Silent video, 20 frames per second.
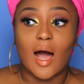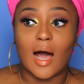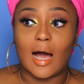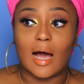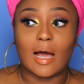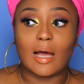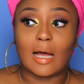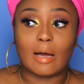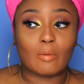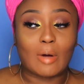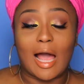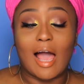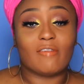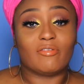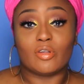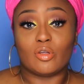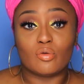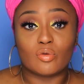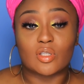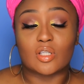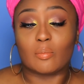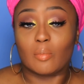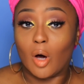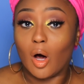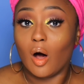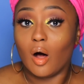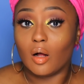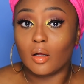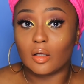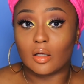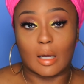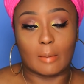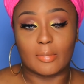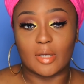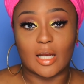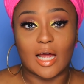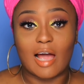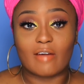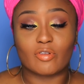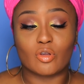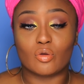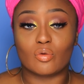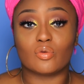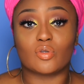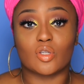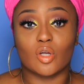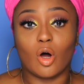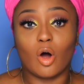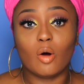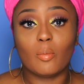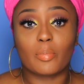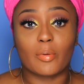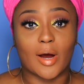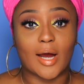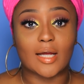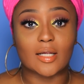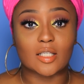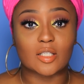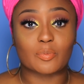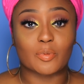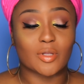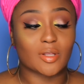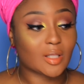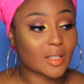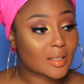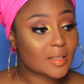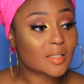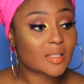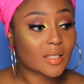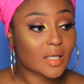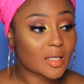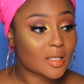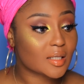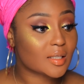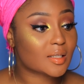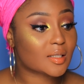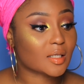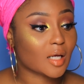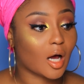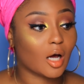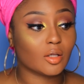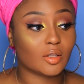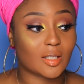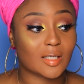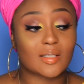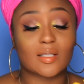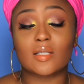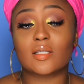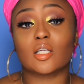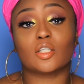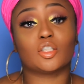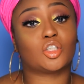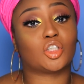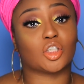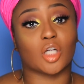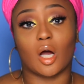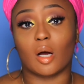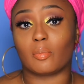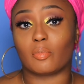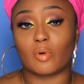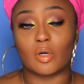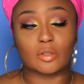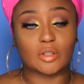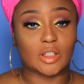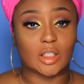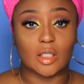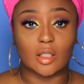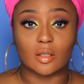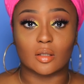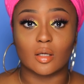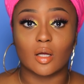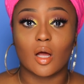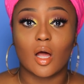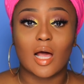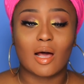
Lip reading: I haven't used them all. I mean, I haven't used all brands, but this is a job well done.